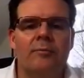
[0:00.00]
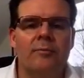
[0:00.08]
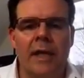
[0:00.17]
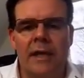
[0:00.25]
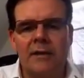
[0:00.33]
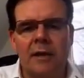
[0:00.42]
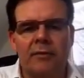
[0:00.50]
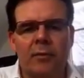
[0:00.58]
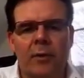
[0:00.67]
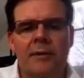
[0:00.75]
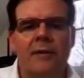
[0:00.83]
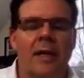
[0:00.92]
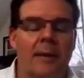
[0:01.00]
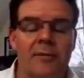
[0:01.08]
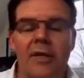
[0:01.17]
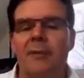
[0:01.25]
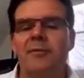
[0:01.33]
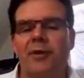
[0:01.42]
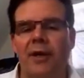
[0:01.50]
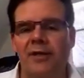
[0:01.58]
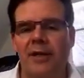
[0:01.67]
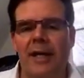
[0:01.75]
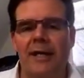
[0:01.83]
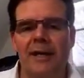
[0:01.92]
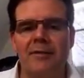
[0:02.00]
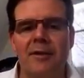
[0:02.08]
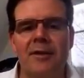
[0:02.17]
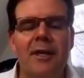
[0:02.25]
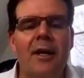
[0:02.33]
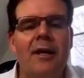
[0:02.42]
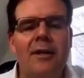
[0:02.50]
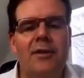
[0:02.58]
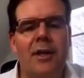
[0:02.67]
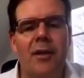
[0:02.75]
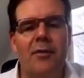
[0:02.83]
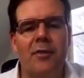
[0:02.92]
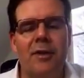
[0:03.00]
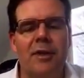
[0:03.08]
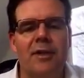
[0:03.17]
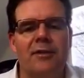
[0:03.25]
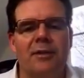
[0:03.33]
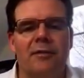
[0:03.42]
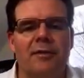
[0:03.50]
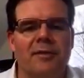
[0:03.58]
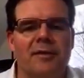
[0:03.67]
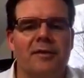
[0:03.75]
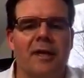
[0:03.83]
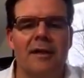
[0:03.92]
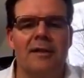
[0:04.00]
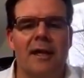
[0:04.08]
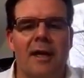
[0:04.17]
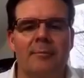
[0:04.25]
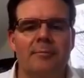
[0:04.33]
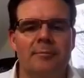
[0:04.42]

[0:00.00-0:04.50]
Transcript: Thanks, everyone. And I'm Jack Heslin, J3DServices.com.